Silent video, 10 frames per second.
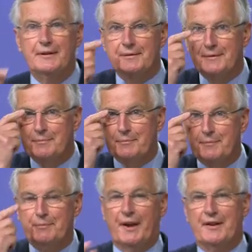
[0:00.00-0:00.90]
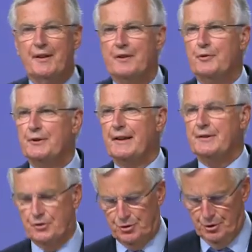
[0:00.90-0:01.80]
Thank you very much for
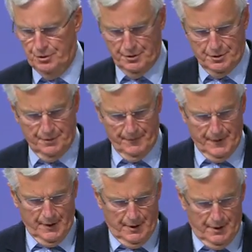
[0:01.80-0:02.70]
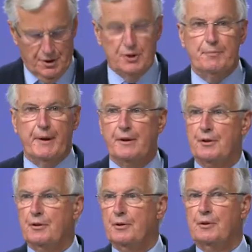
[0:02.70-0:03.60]
being here. Uh,
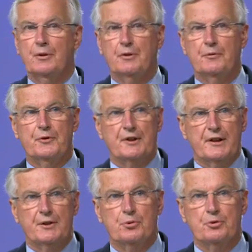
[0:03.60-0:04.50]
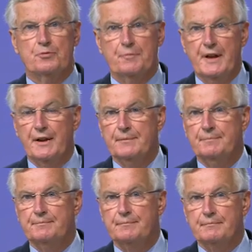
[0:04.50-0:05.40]
uh, and
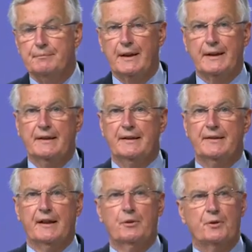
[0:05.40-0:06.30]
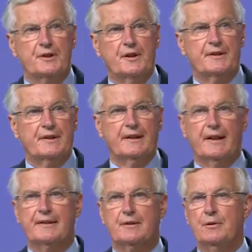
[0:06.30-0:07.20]
for uh, joining us. I
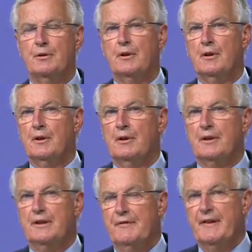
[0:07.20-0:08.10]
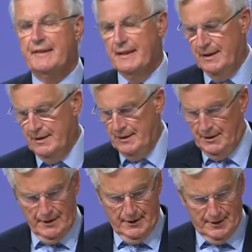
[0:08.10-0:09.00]
hope you're all well, uh,
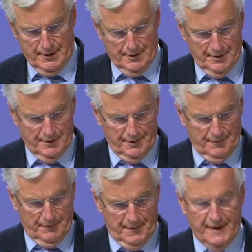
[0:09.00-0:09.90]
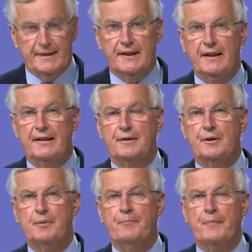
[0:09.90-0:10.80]
despite the ongoing
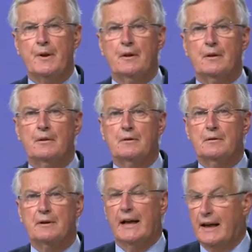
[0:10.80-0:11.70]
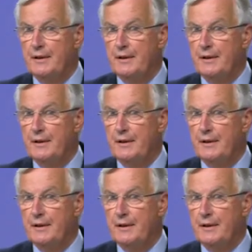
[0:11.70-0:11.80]
difficult circumstances.